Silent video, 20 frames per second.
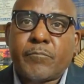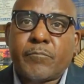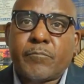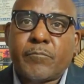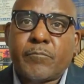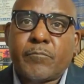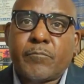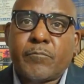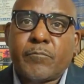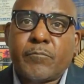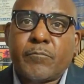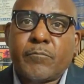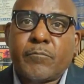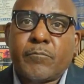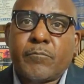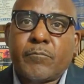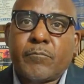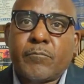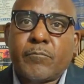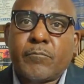
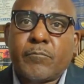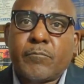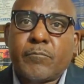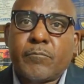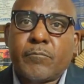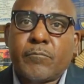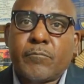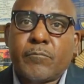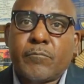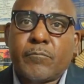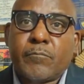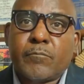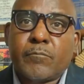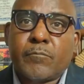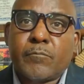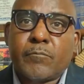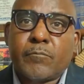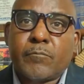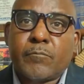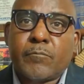
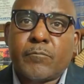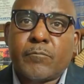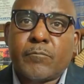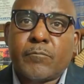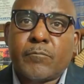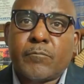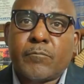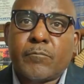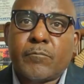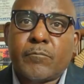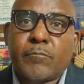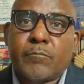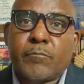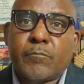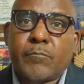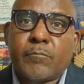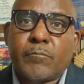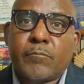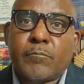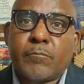
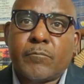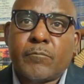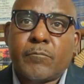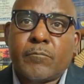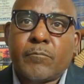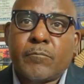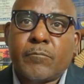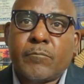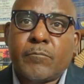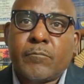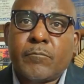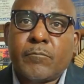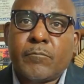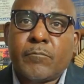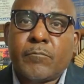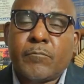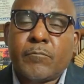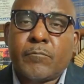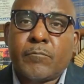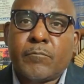
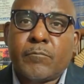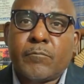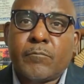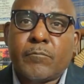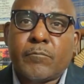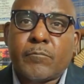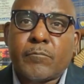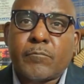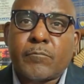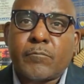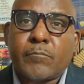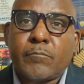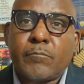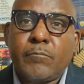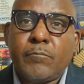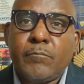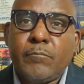This person isn't speaking.